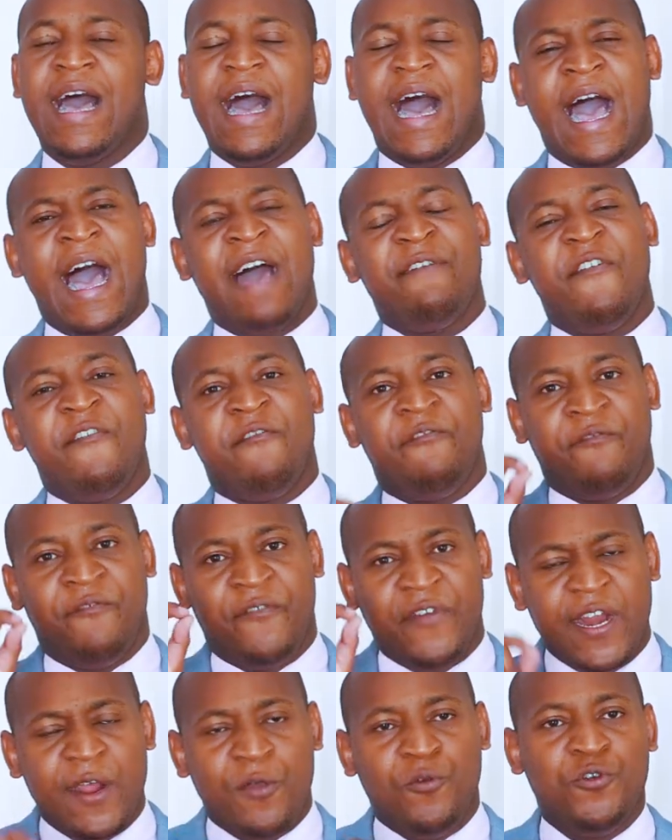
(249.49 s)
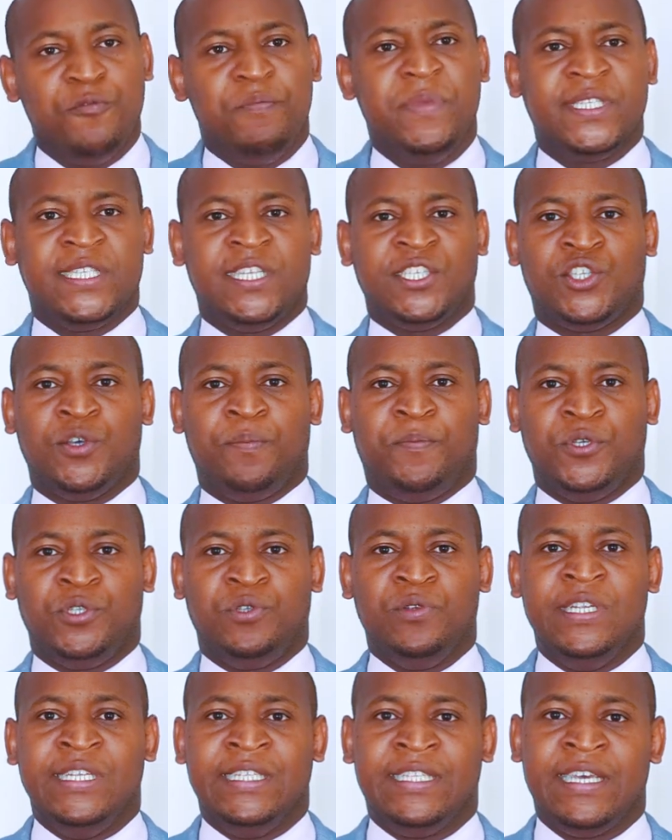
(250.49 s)
I have a very good business
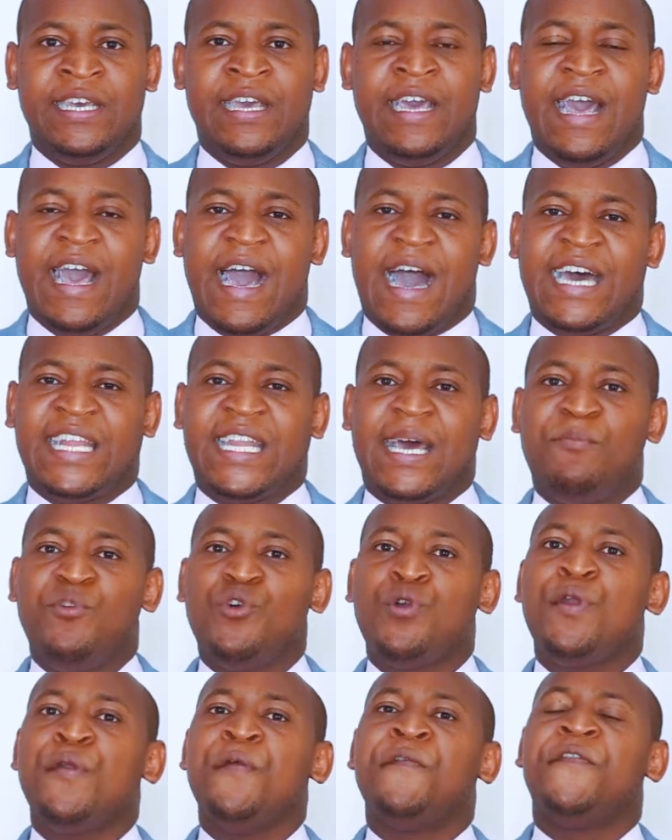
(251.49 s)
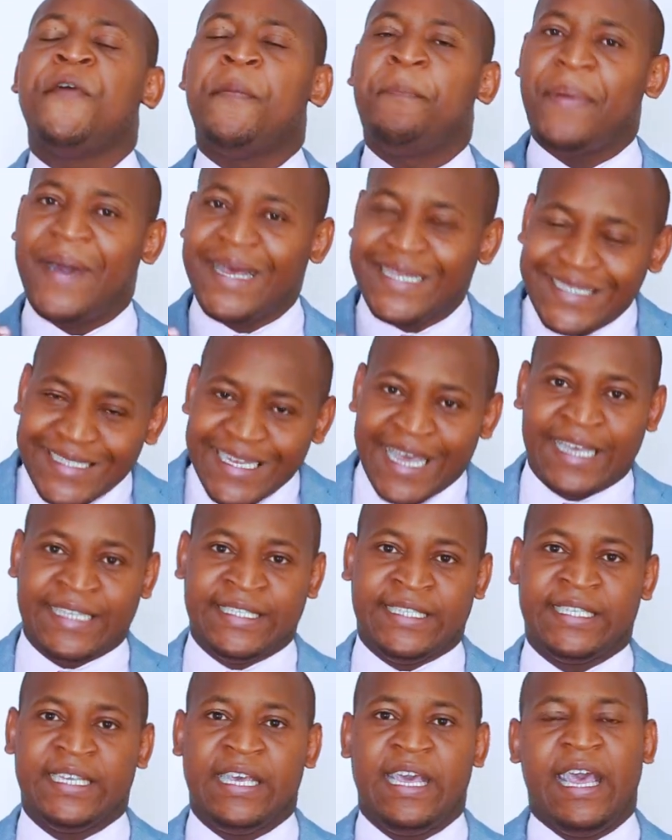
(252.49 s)
opportunity and I'm looking for
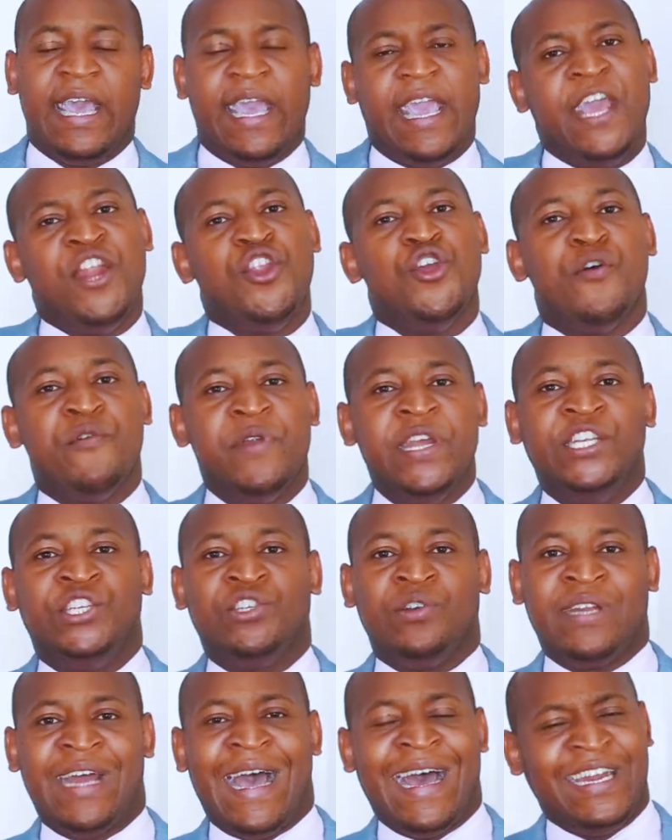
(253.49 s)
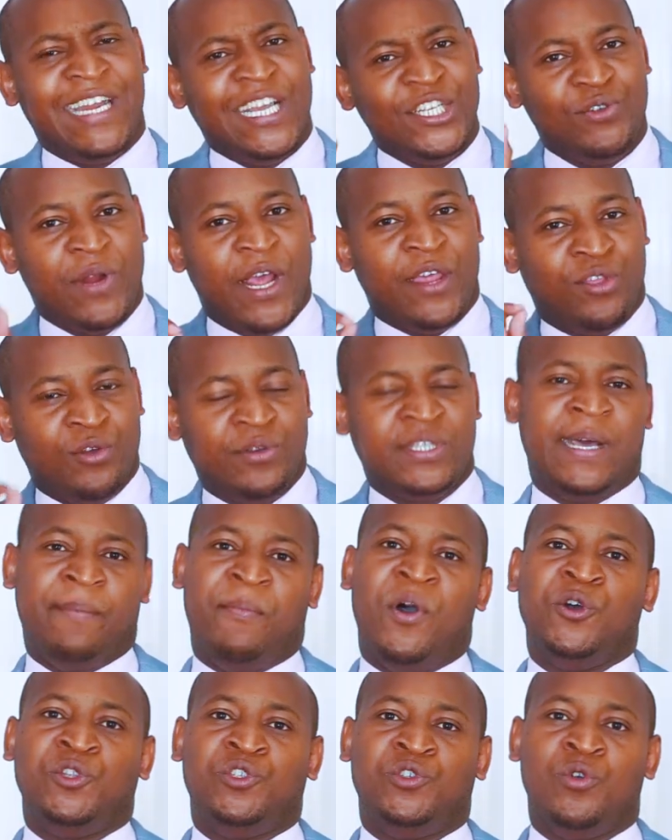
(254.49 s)
partners in your region. And naturally, I thought
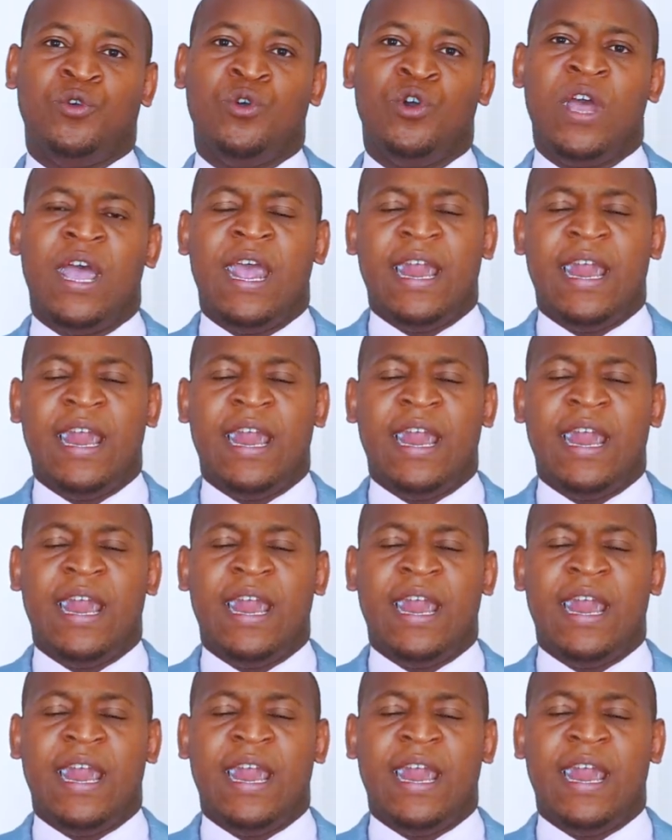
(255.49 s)
about you.